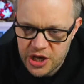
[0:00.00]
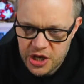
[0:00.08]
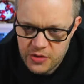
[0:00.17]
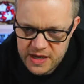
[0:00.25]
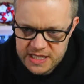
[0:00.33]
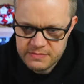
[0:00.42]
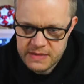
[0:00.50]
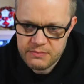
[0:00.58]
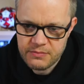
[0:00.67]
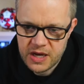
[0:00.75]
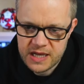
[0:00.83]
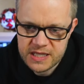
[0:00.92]
who is a
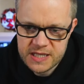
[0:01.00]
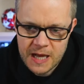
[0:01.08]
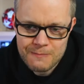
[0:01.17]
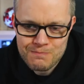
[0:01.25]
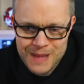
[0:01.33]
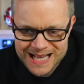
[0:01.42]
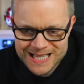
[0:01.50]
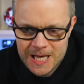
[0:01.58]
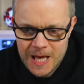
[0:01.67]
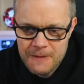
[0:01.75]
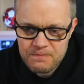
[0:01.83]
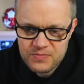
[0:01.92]
member and said
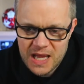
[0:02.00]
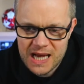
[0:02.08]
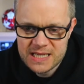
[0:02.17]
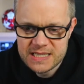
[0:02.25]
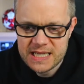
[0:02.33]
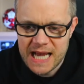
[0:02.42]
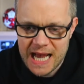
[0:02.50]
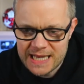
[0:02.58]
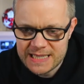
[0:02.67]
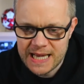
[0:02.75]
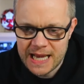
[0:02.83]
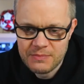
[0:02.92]
Matter, as did
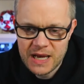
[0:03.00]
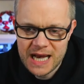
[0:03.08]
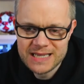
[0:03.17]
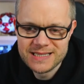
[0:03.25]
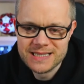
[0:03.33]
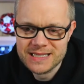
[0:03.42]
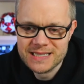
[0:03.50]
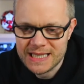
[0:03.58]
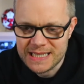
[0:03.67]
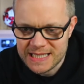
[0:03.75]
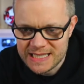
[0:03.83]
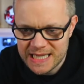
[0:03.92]
Hazam, as did
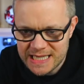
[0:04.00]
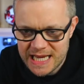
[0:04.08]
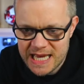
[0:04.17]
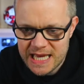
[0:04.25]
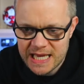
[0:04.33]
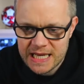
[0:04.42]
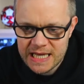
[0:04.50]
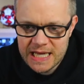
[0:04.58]
Sid Sadiq.